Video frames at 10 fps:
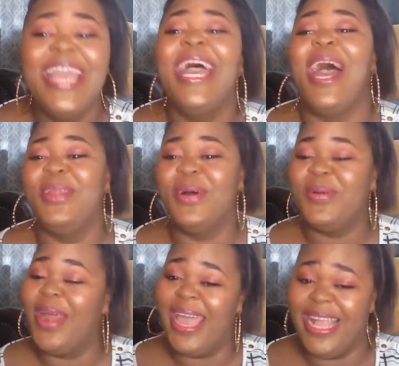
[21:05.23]
I know,
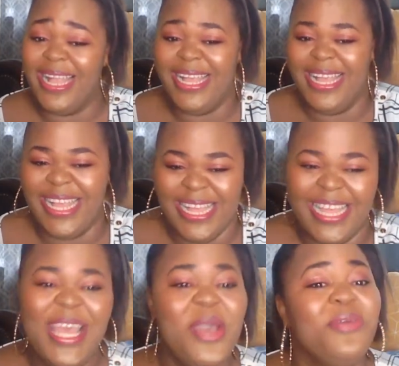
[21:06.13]
right?
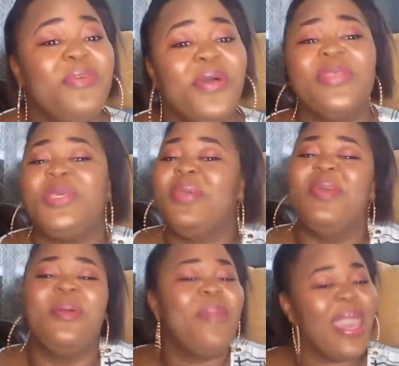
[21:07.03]
For you to
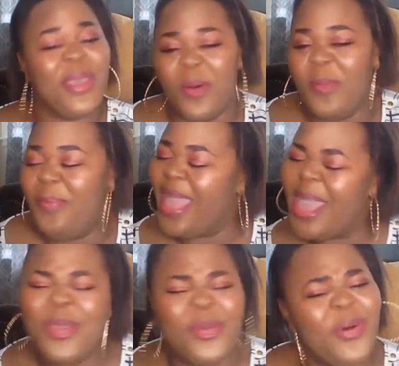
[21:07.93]
even beg your
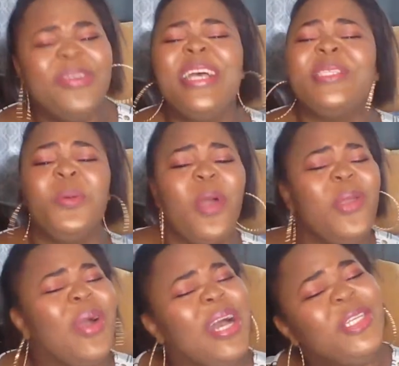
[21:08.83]
bae, there's some way
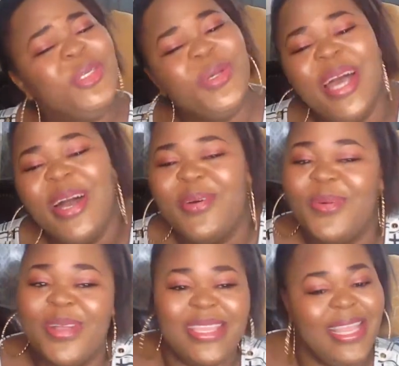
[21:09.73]
you can
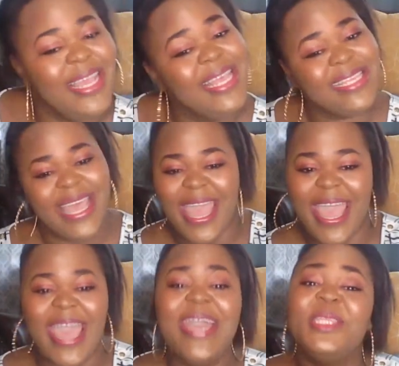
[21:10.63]
sugarcoat things,
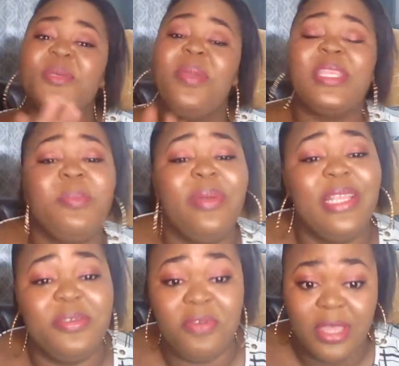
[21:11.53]
to make somebody
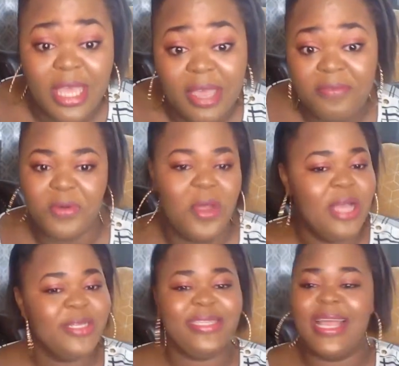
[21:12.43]
to forgive you.
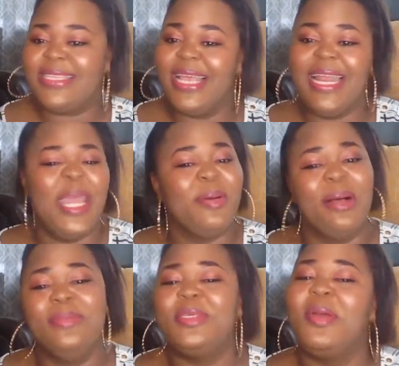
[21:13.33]
Just like telling him,
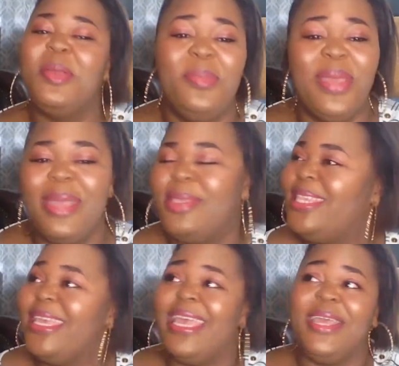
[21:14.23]
I'm sorry, babe.
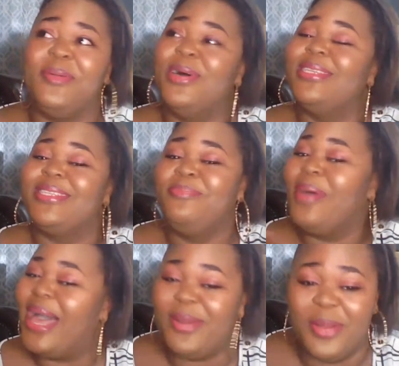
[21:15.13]
See, it was
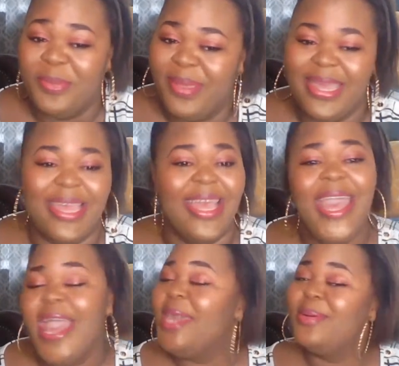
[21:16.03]
bad on me.
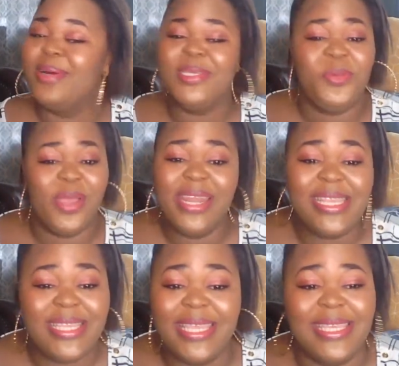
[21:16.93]
It was rainy
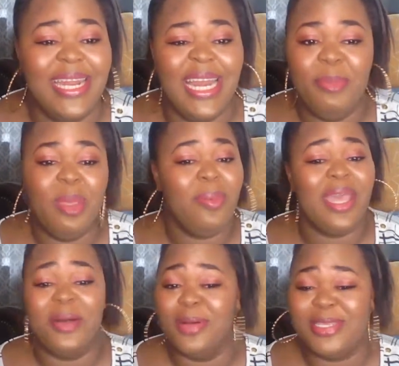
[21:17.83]
season and the baby
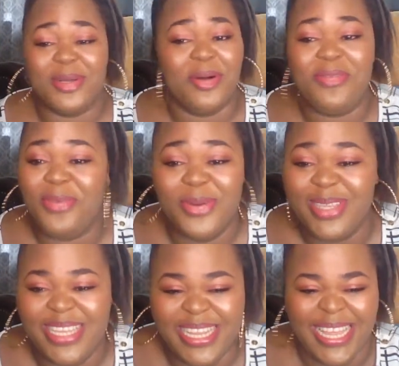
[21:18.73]
girl was confused.